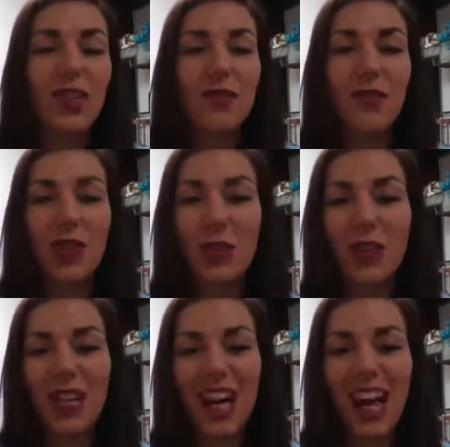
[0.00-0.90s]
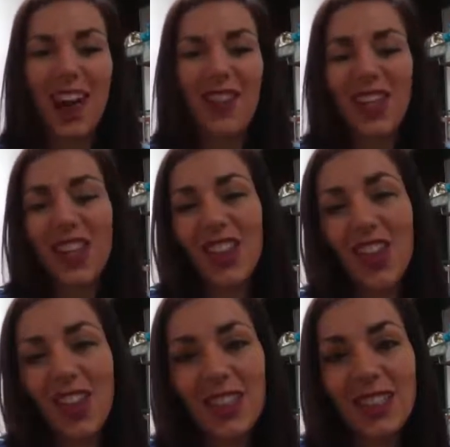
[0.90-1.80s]
frequently having
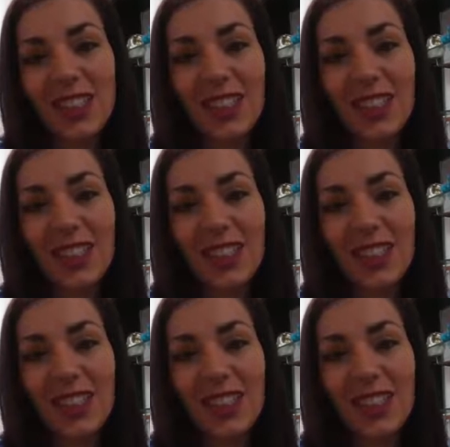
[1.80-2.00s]
thoughts